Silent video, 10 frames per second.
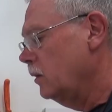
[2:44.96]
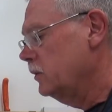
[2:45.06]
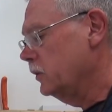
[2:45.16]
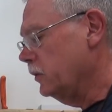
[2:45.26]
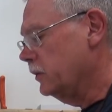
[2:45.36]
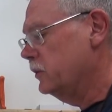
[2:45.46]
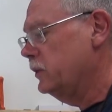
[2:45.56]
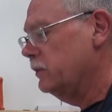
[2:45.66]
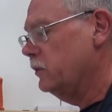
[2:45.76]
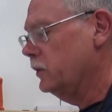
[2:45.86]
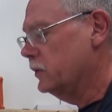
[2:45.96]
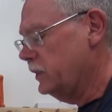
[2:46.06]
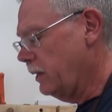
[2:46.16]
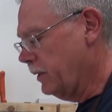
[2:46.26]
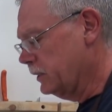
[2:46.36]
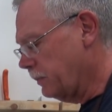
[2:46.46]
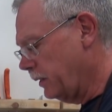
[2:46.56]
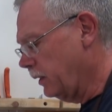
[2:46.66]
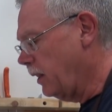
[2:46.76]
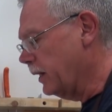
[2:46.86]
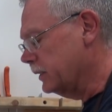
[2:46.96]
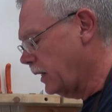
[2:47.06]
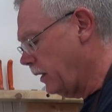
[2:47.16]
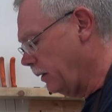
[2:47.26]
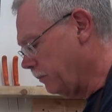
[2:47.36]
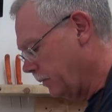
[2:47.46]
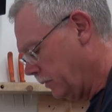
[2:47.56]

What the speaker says: So you can see I'm not spending a lot of time